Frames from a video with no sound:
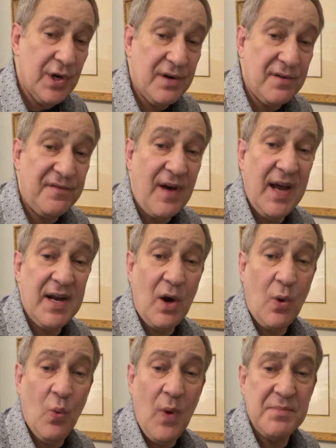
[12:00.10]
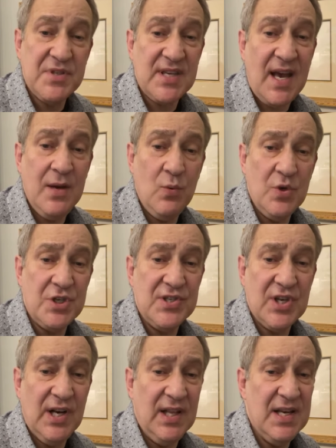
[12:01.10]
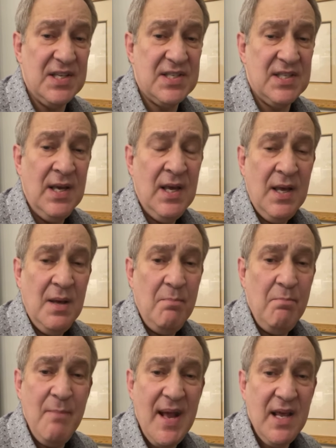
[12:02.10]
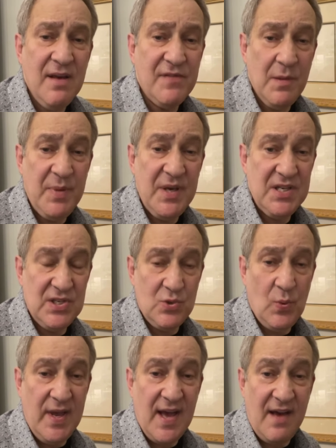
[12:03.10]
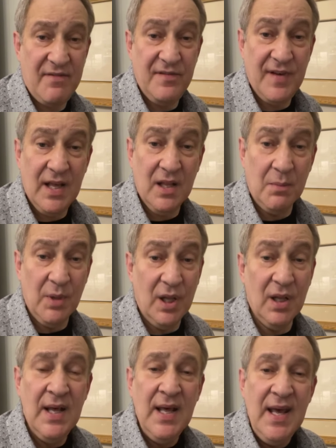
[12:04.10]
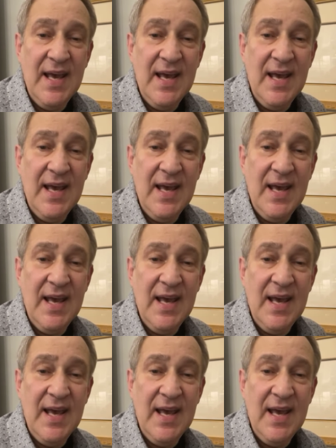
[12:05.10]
going to find our website, which is going to list many of the pieces we have available.